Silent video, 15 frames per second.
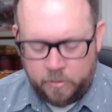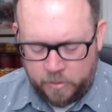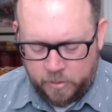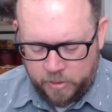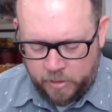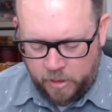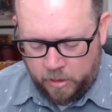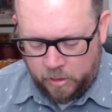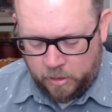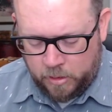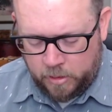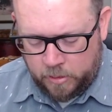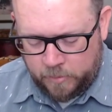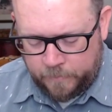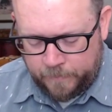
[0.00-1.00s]
Good call.
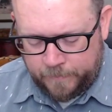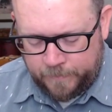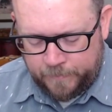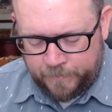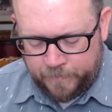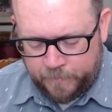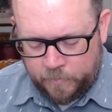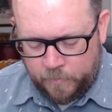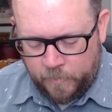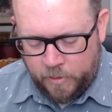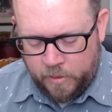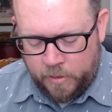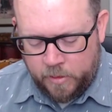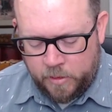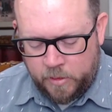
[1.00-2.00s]

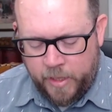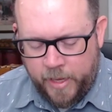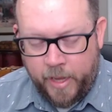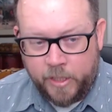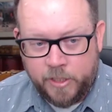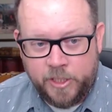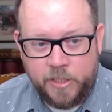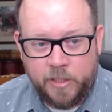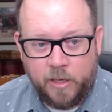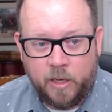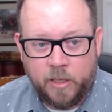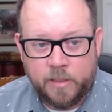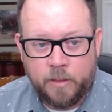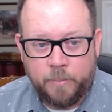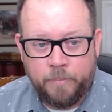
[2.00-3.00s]
Yeah, she's
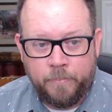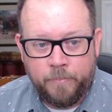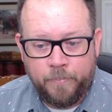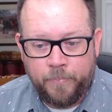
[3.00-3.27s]
awesome.